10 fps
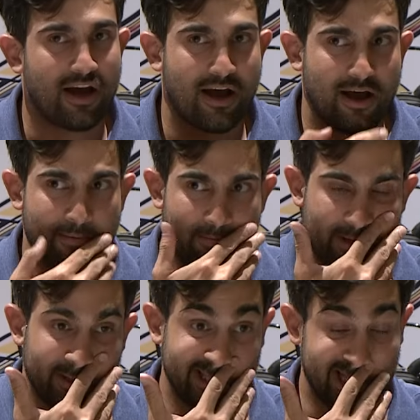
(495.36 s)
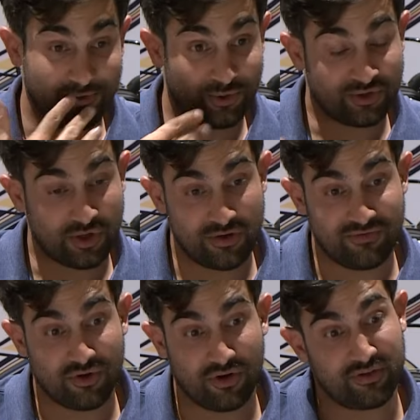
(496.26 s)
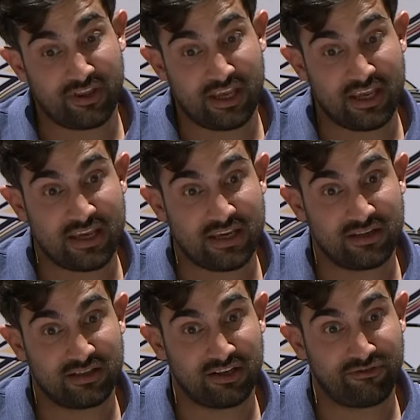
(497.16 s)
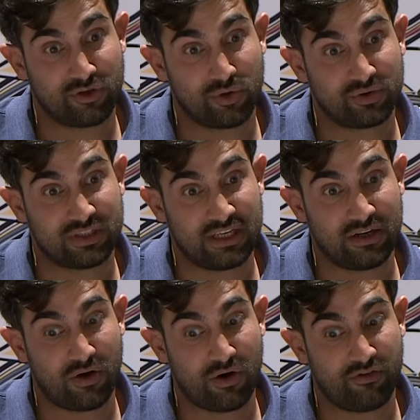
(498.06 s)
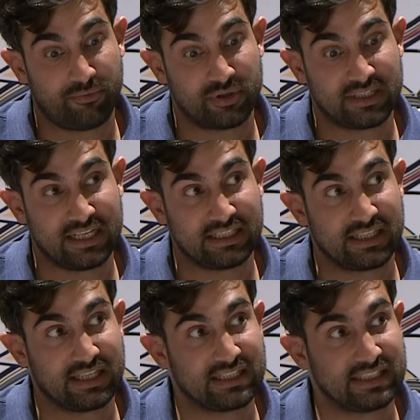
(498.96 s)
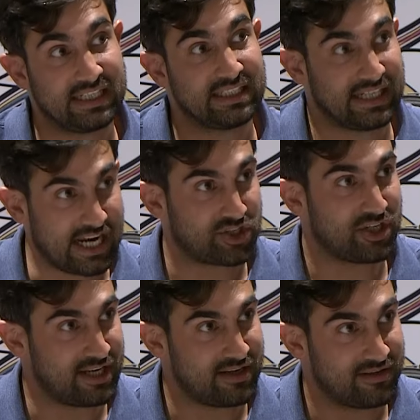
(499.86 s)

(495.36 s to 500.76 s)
But then also you've got the difficulty of protecting things internationally.